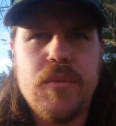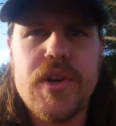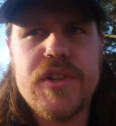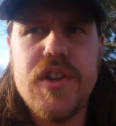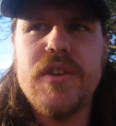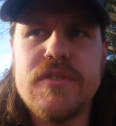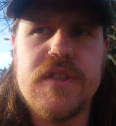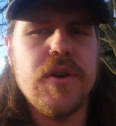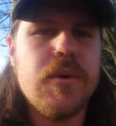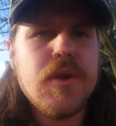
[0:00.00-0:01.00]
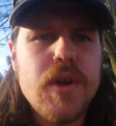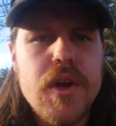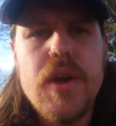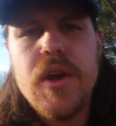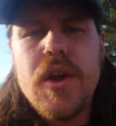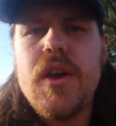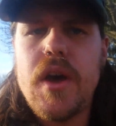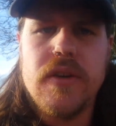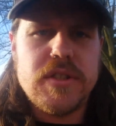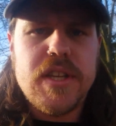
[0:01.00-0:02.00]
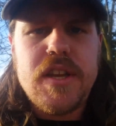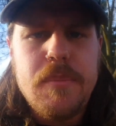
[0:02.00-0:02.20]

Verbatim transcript: work to do, so I'll see you in a